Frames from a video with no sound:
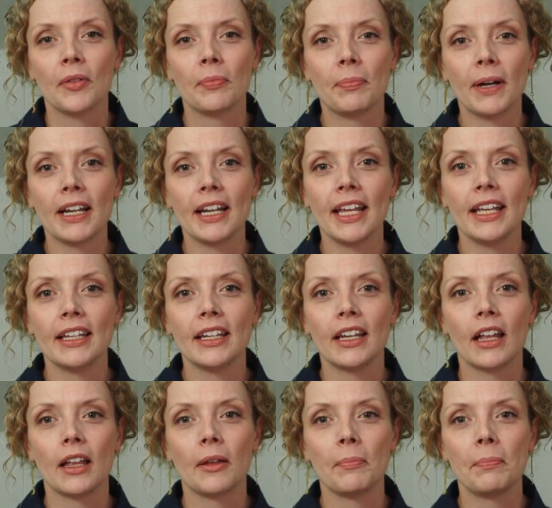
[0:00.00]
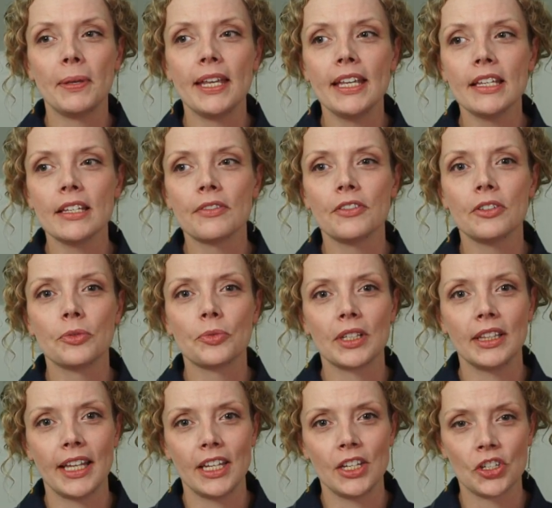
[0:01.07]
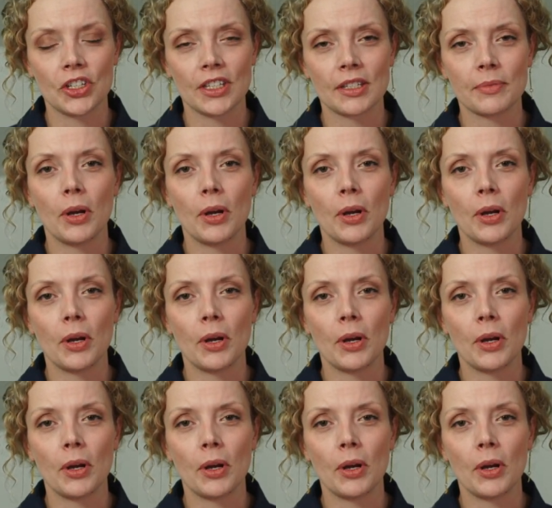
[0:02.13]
but in peaceful relations,